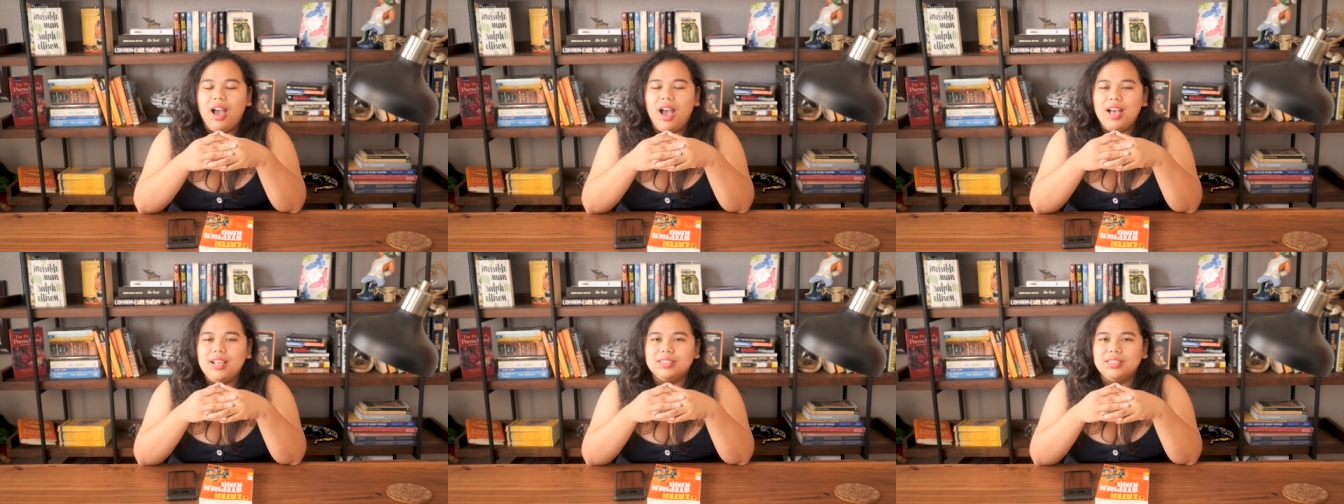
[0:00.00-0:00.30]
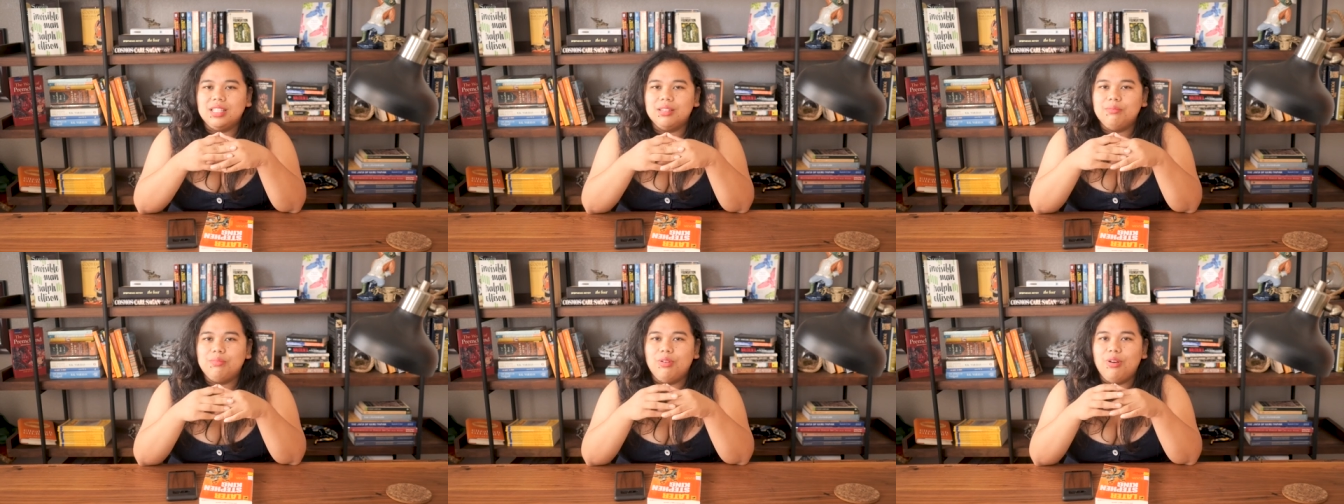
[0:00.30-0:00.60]
at
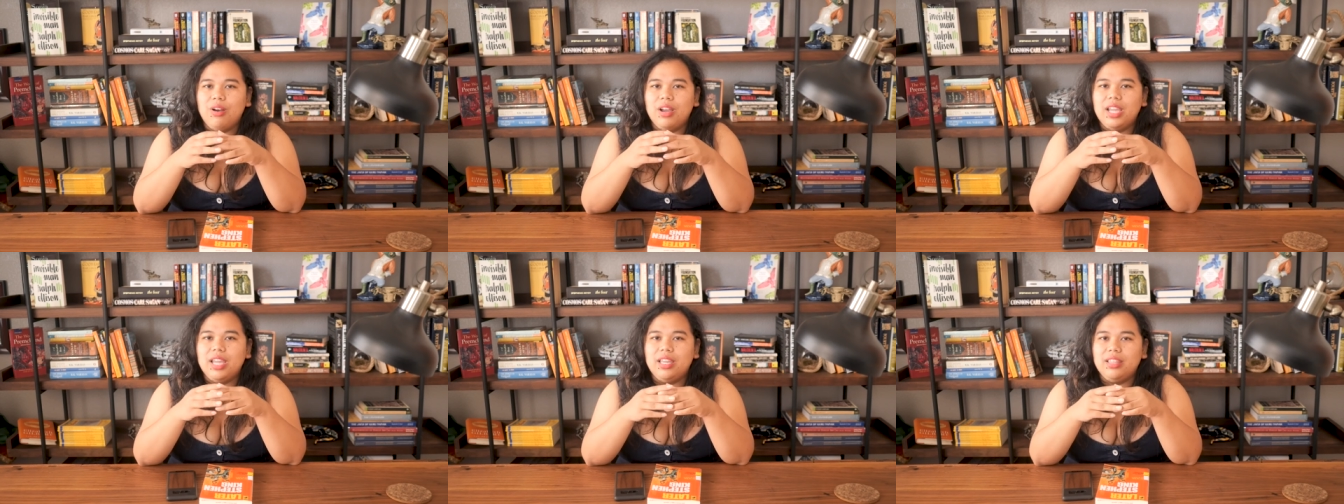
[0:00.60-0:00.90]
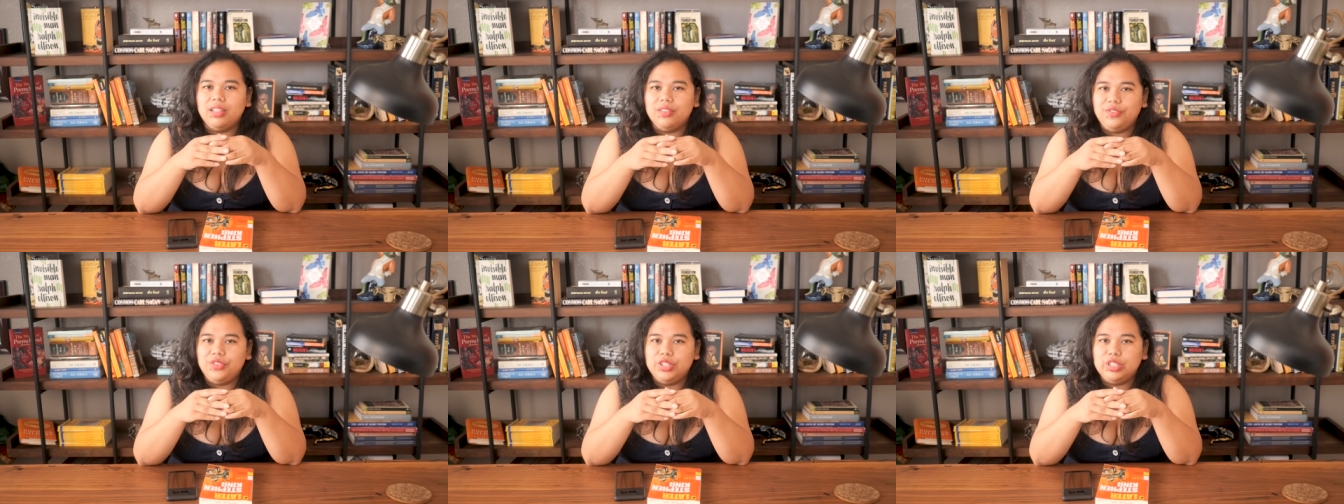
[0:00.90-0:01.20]
some point
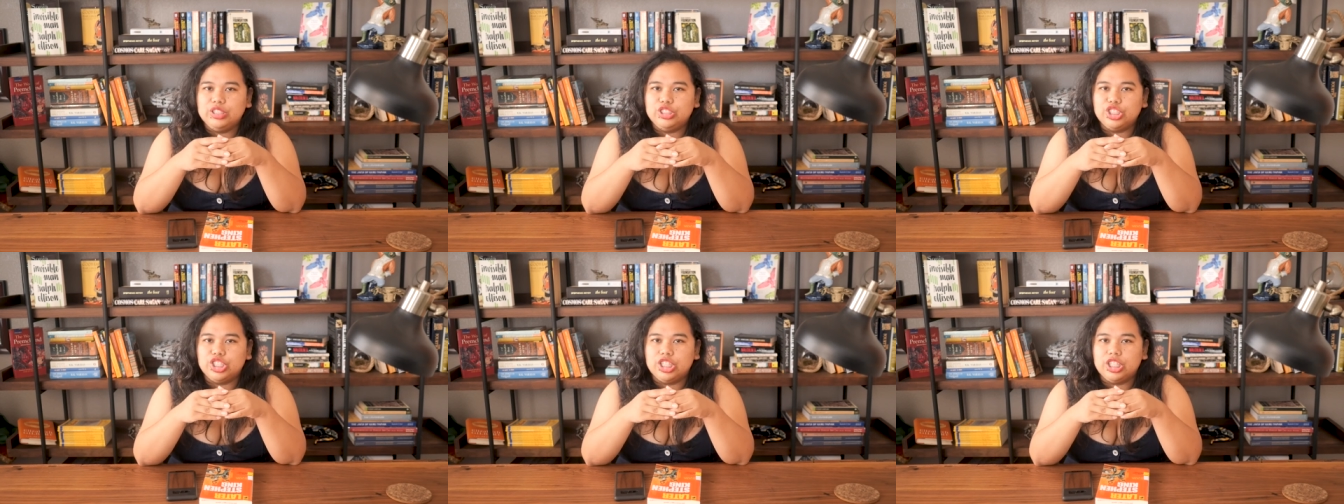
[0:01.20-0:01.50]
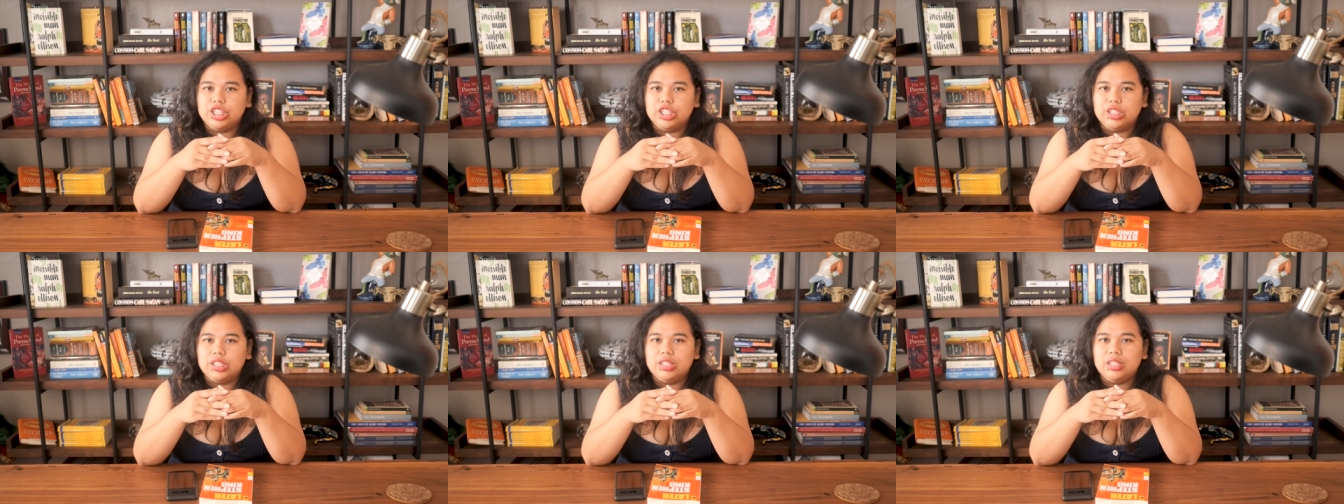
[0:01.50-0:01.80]
in the
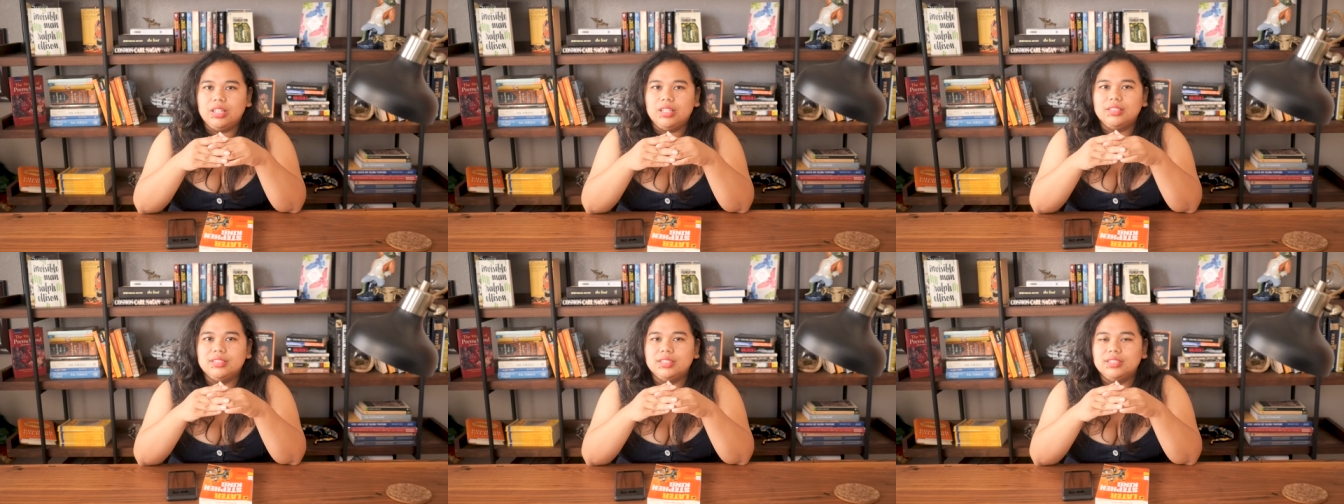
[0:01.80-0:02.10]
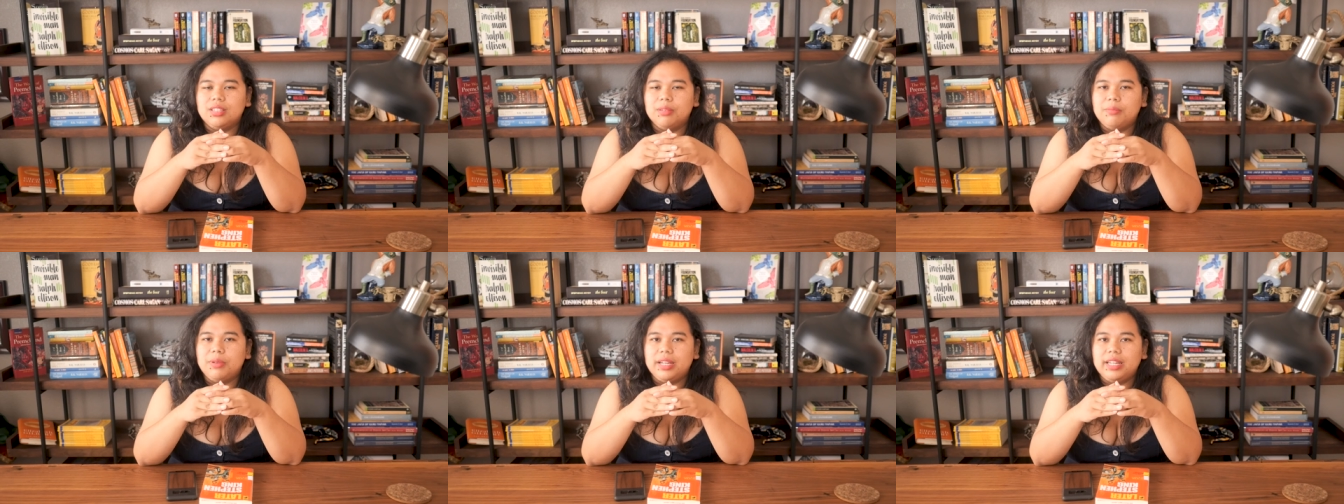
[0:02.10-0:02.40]
future
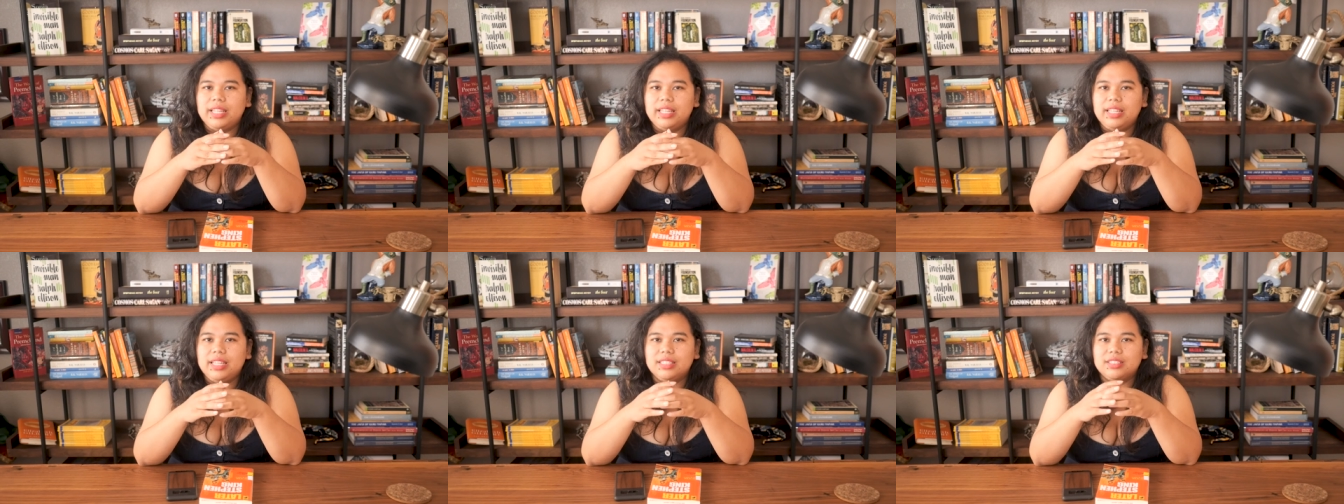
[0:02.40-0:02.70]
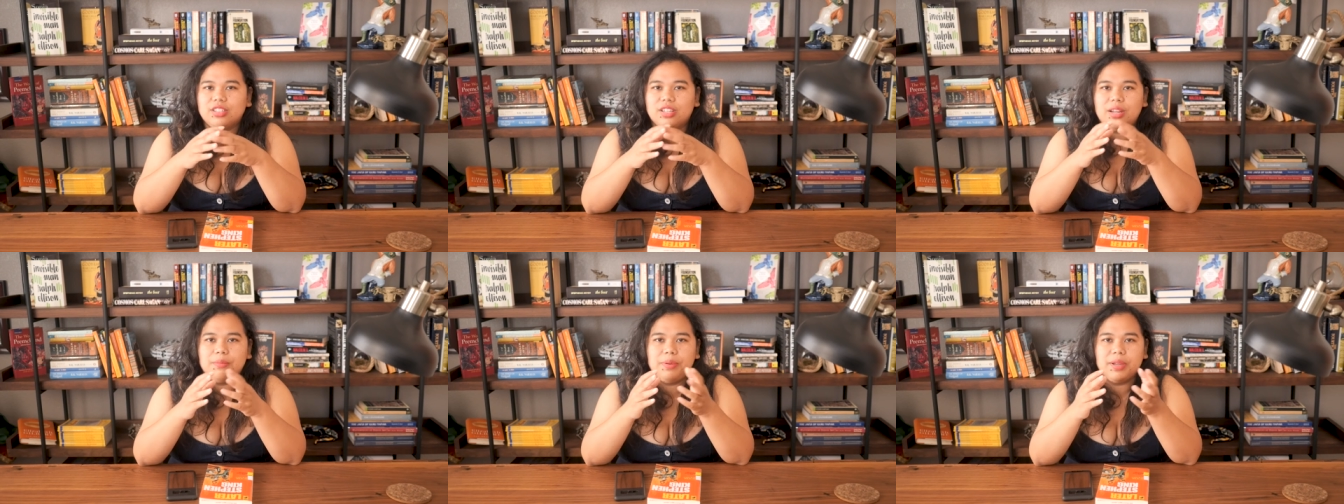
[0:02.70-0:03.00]
somebody
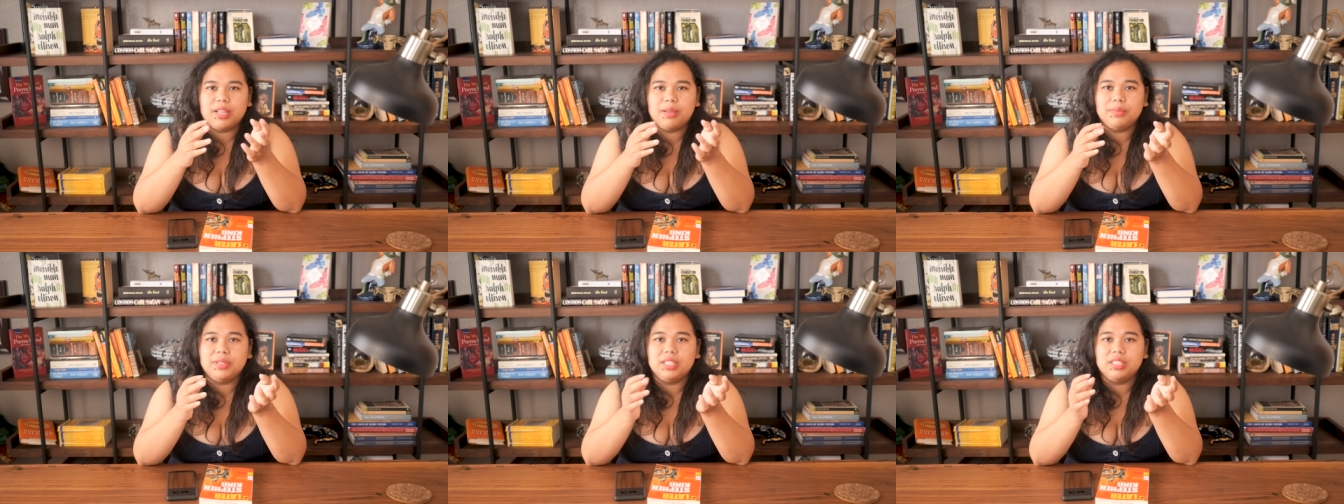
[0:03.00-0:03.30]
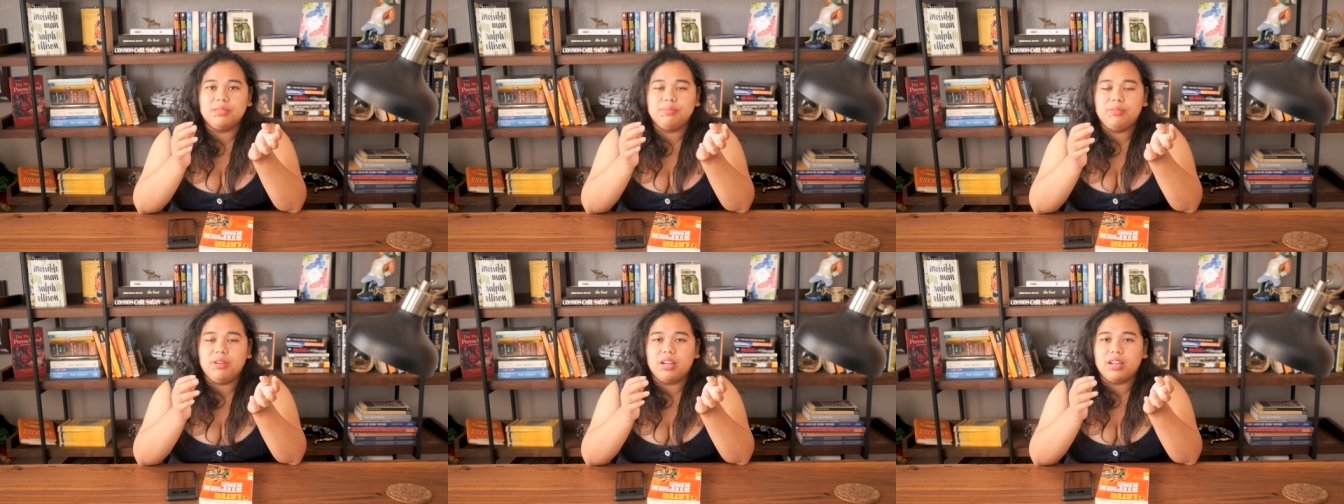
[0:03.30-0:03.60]
is gonna pick up
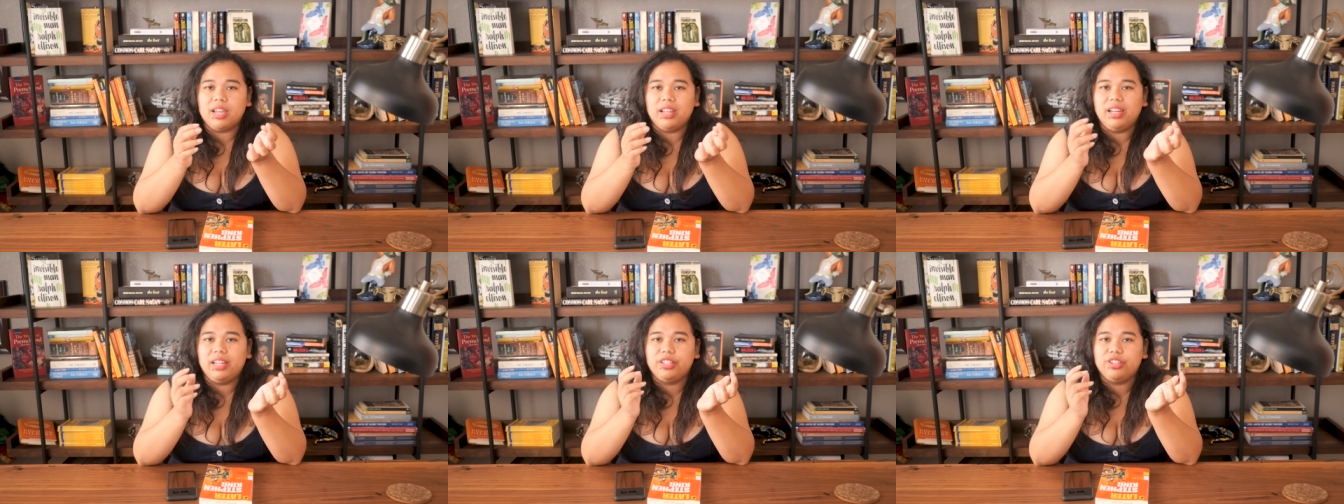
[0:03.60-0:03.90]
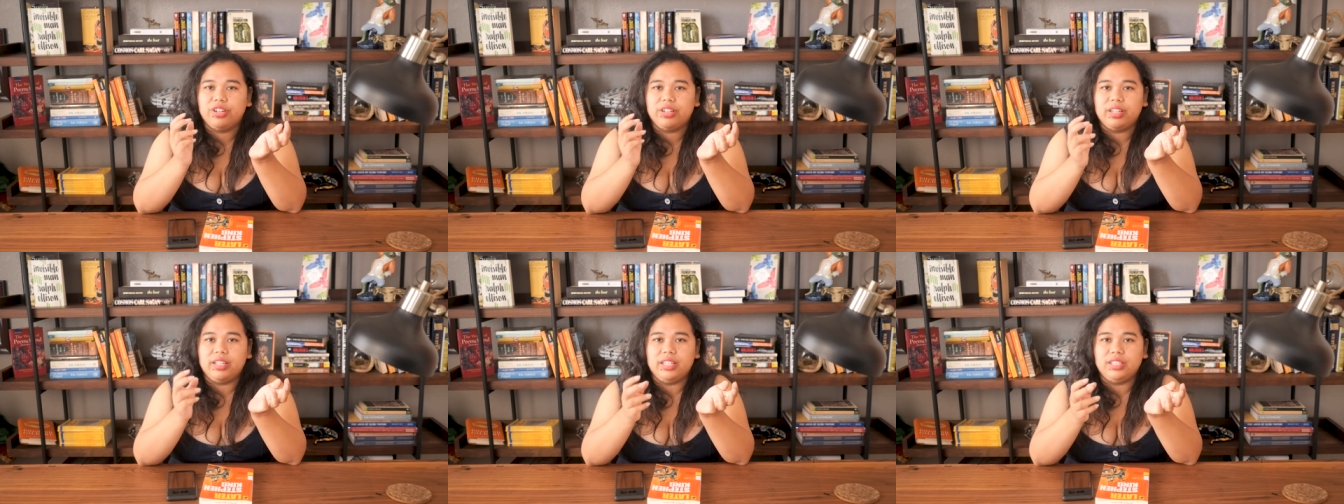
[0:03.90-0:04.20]
this book and
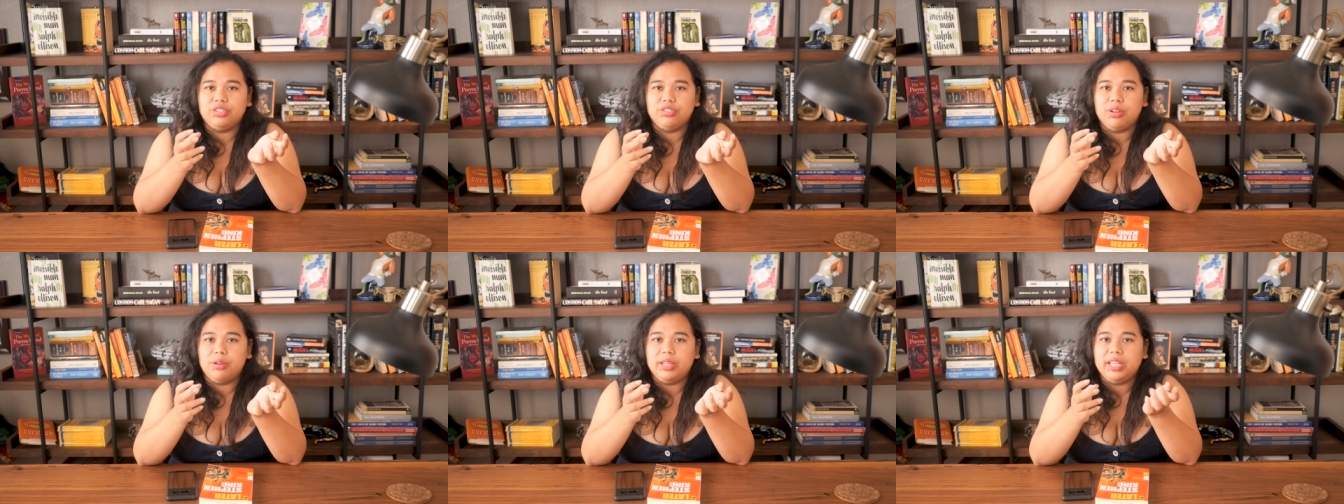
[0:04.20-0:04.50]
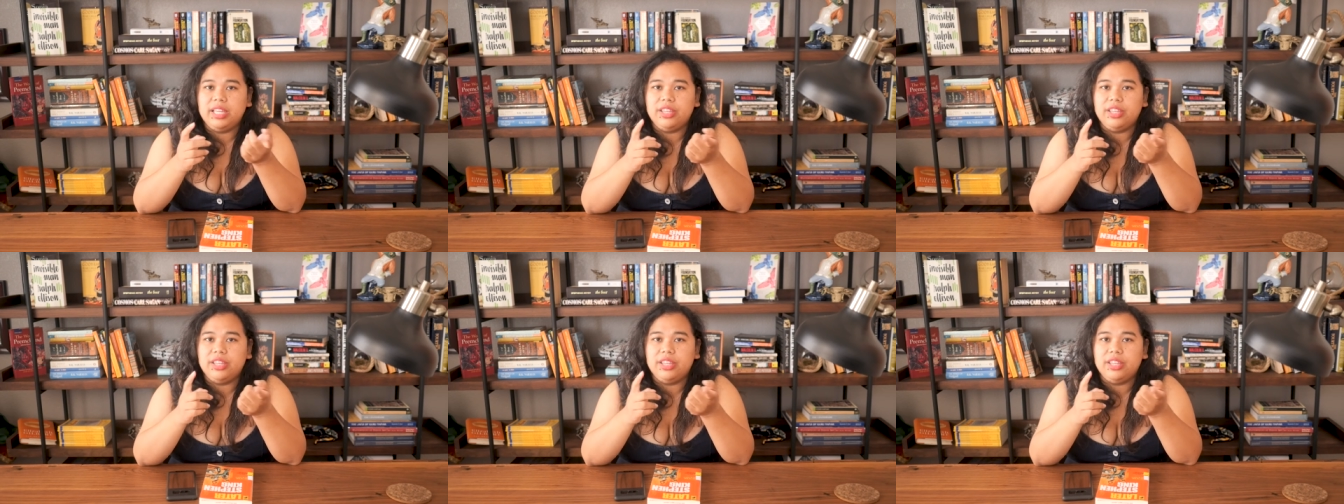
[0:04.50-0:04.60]
turn it into a,